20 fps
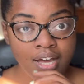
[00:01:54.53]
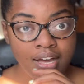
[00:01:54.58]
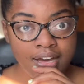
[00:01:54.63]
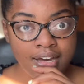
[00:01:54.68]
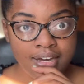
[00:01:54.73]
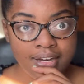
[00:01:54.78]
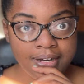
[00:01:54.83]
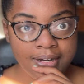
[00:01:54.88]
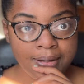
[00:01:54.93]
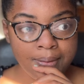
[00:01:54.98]

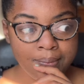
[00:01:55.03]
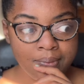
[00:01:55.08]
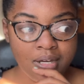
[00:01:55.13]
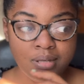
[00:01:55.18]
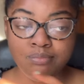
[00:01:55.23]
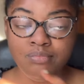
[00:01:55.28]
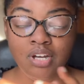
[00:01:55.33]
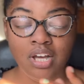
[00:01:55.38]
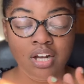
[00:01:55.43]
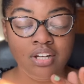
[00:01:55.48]

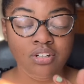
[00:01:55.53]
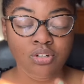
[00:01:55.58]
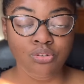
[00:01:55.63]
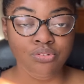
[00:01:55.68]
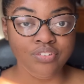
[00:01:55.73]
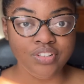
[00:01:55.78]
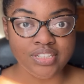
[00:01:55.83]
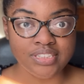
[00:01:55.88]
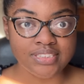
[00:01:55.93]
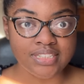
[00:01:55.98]
I'm not
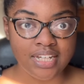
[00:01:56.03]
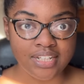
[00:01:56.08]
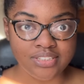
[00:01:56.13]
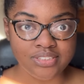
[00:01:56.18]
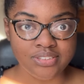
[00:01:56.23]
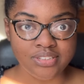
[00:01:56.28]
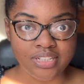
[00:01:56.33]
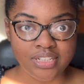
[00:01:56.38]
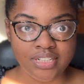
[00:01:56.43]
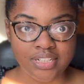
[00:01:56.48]
over
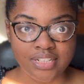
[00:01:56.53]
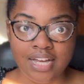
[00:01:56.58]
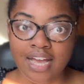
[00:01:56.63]
exaggerating.